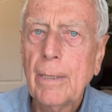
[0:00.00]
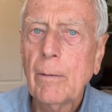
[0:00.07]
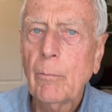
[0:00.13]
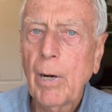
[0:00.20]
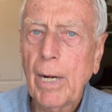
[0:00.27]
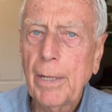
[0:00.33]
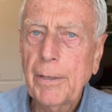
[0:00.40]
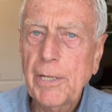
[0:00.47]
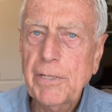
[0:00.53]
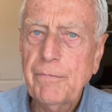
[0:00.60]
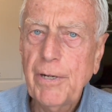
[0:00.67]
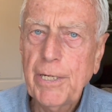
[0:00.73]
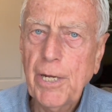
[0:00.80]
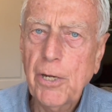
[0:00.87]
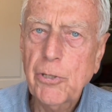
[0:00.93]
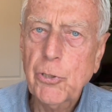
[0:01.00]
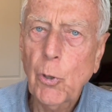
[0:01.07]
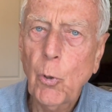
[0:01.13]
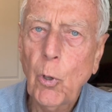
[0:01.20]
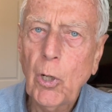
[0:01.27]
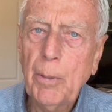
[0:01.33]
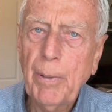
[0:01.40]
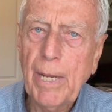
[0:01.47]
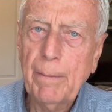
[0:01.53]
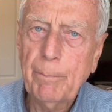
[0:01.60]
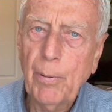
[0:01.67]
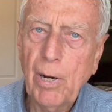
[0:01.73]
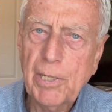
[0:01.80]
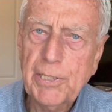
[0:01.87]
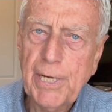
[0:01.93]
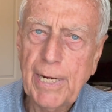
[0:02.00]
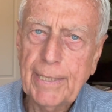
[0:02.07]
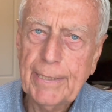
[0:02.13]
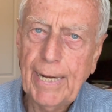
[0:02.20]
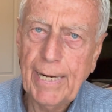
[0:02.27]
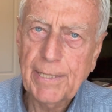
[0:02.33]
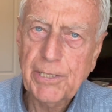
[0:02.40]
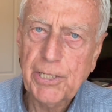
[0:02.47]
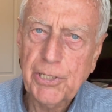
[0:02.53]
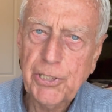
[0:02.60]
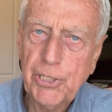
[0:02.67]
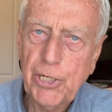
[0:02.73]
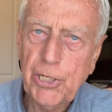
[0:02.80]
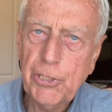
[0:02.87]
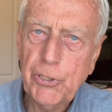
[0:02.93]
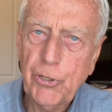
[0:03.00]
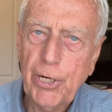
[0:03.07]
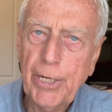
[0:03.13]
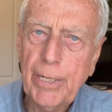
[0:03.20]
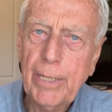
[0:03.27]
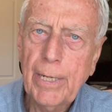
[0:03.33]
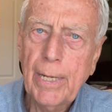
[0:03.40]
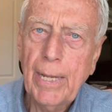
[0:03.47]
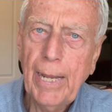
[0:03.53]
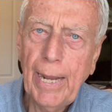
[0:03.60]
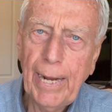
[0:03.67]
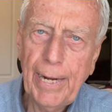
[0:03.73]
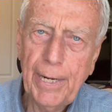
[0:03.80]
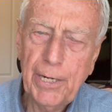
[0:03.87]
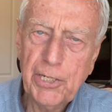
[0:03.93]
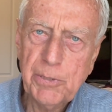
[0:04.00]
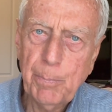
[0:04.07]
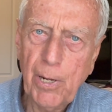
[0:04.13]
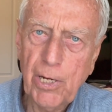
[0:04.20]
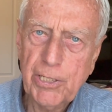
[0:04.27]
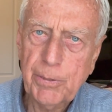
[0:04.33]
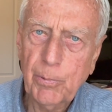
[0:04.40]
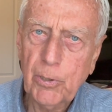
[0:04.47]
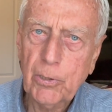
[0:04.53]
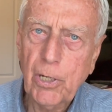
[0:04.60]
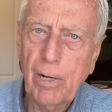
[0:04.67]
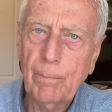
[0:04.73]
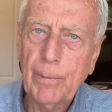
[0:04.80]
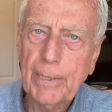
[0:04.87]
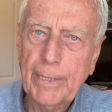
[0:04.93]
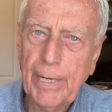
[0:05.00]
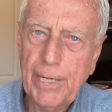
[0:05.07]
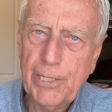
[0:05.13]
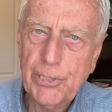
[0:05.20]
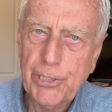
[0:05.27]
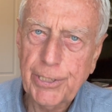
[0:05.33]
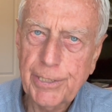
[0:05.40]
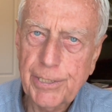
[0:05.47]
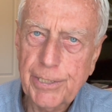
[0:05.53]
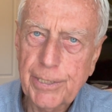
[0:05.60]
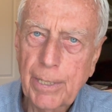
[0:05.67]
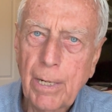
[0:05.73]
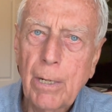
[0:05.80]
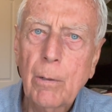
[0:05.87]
Well, this video is all about prostate cancer surgery and its possible complications.